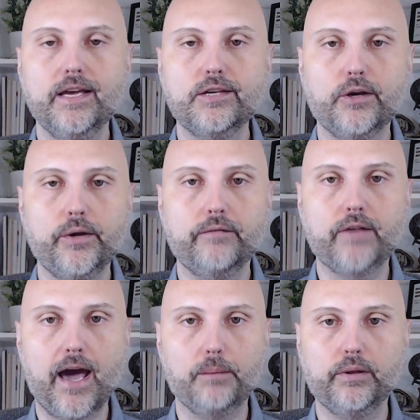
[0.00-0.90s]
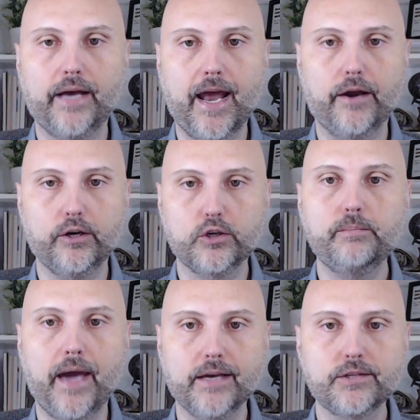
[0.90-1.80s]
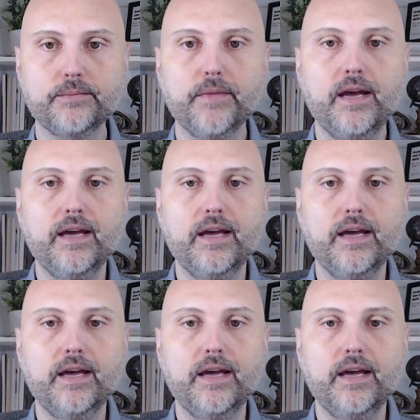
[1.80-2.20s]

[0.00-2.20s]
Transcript: so you've got to plan out your space